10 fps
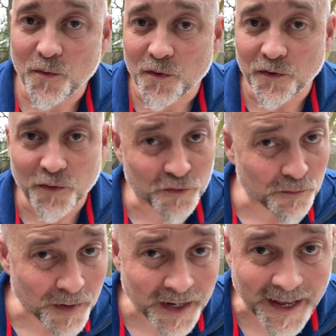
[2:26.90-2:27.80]
social
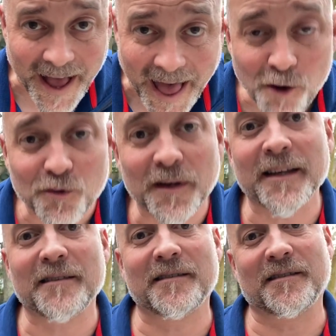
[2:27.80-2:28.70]
media
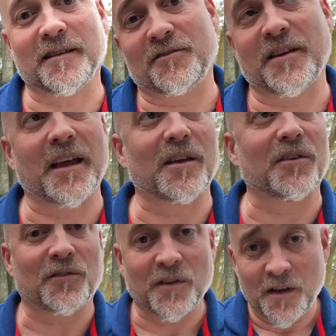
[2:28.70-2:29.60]
outlets such
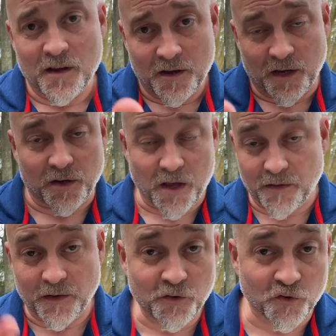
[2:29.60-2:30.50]
as, you know,
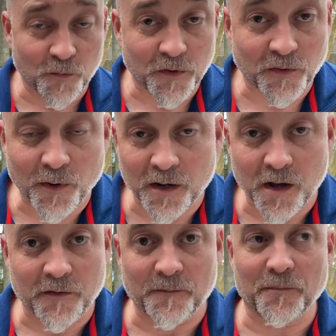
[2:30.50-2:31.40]
even YouTube is one
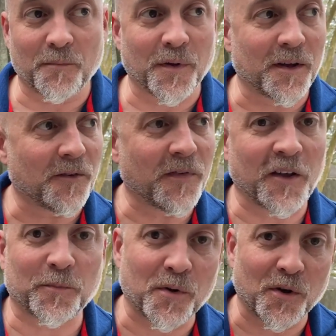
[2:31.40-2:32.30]
of them, but
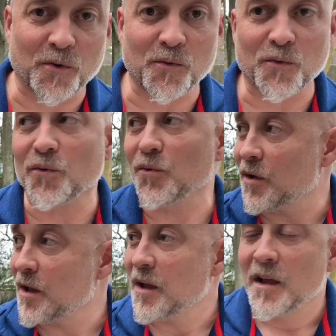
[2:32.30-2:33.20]
Facebook, Google,
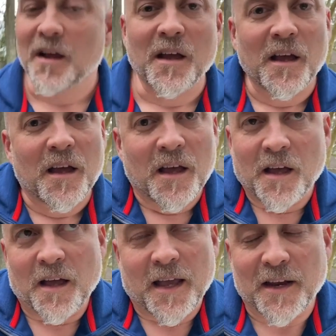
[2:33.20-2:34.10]

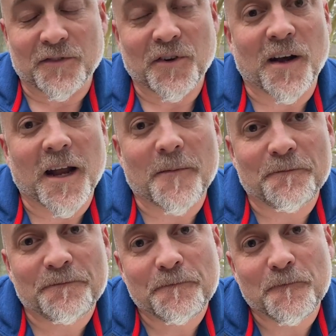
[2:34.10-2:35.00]

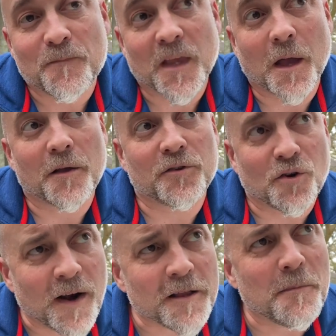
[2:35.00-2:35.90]
Instagram,
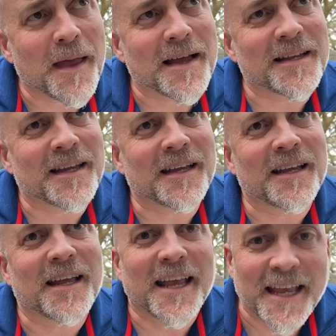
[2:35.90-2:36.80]
direct
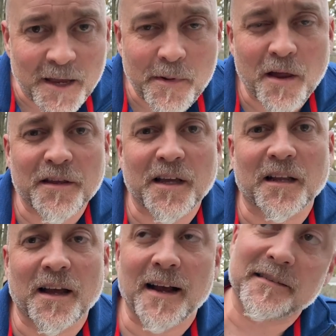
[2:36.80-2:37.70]
mailing, emailing your
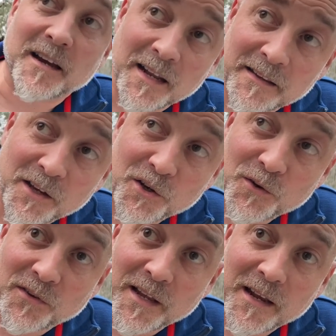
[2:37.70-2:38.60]
clients, collecting a
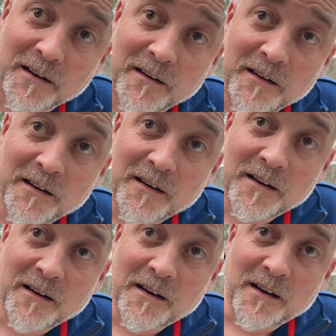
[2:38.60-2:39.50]
newsletter.
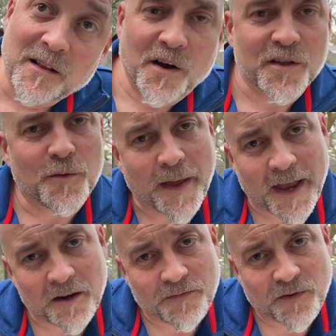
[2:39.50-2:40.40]
Are you
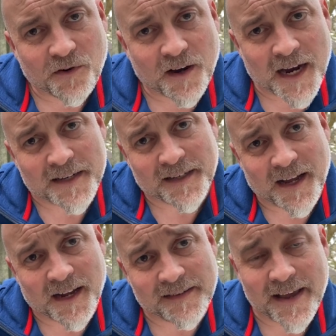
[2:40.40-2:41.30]
paying for constant
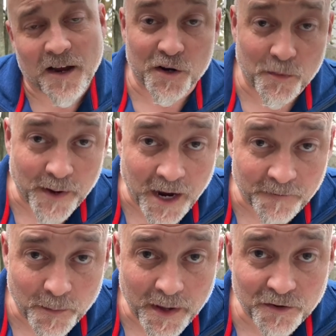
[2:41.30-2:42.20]
contact? Are you paying
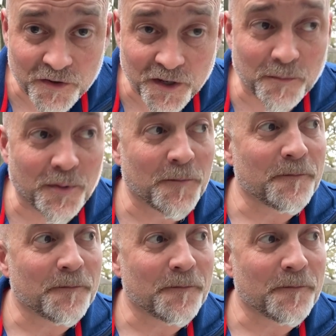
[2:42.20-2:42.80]
for MailChimp?